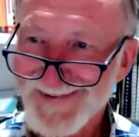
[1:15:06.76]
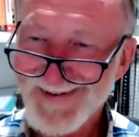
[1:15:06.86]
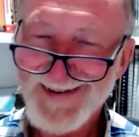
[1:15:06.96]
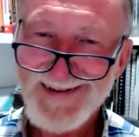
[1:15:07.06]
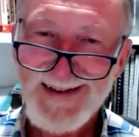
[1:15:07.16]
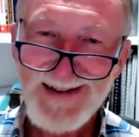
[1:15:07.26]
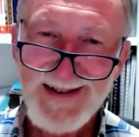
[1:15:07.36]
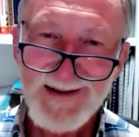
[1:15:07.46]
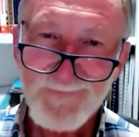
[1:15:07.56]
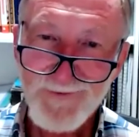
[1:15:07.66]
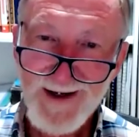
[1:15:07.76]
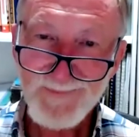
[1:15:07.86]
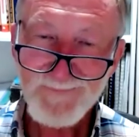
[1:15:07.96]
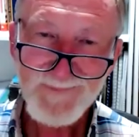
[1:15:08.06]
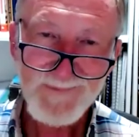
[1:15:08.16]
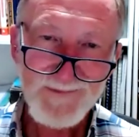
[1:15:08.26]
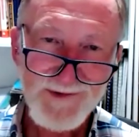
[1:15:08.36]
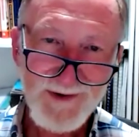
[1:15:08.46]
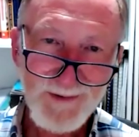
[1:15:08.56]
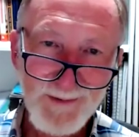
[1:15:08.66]
side,
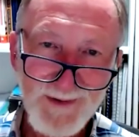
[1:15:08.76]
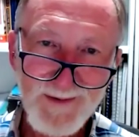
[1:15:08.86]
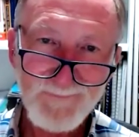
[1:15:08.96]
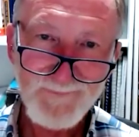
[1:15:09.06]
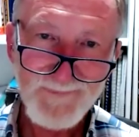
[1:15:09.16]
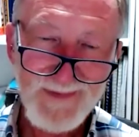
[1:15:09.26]
Janola